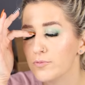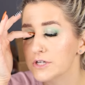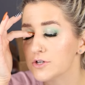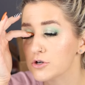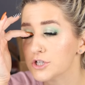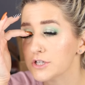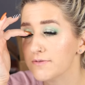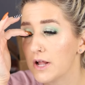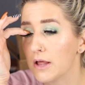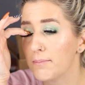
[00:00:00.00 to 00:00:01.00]
Research and
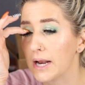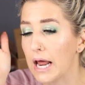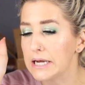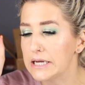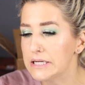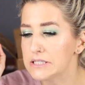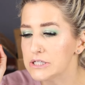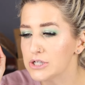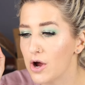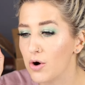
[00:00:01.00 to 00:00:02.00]
development. I needed
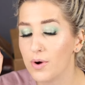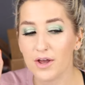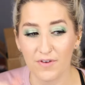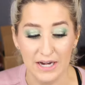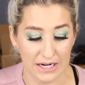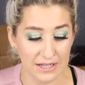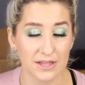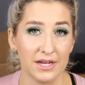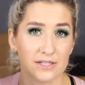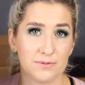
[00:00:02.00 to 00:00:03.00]
to know if I needed
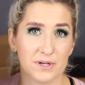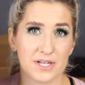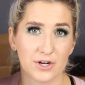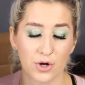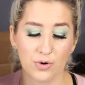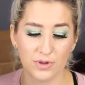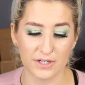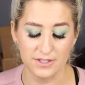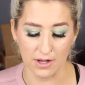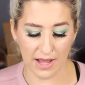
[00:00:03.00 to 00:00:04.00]
this because I know
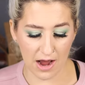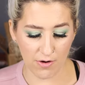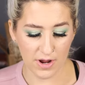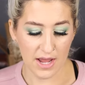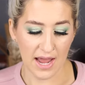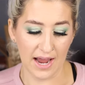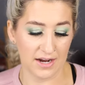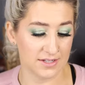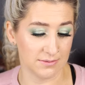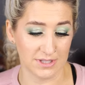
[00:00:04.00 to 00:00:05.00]
these sell out and
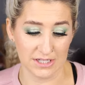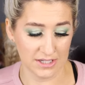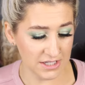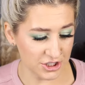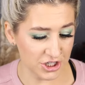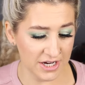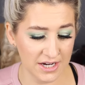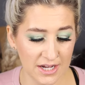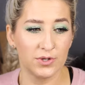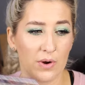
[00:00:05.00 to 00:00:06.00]
it's limited
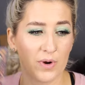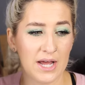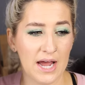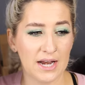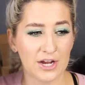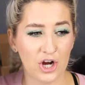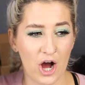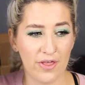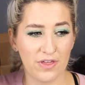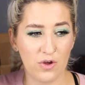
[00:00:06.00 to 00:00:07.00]
edition. So I went ahead and
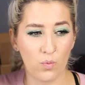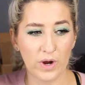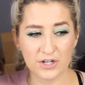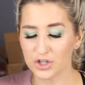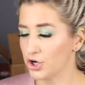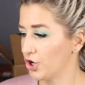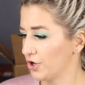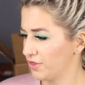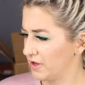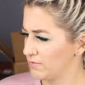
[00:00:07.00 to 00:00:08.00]
got the winter
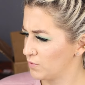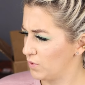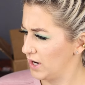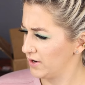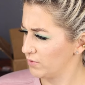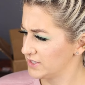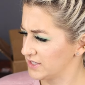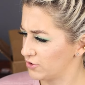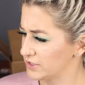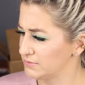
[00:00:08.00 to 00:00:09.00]
themed one. What is
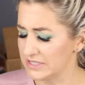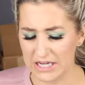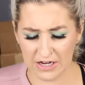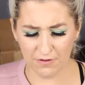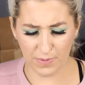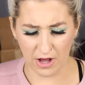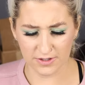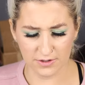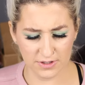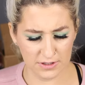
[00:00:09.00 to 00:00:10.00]
it? Christmas Eve
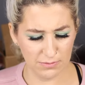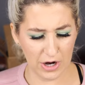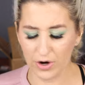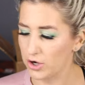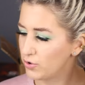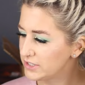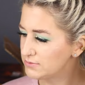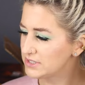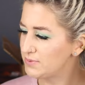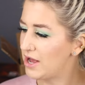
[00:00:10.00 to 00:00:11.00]
palette. So this is Merry
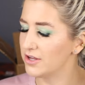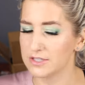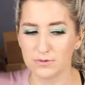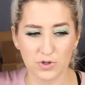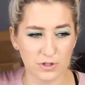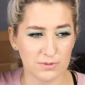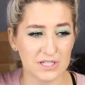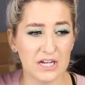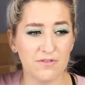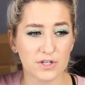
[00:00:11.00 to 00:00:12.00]
Christmas palette. This is Christmas Eve.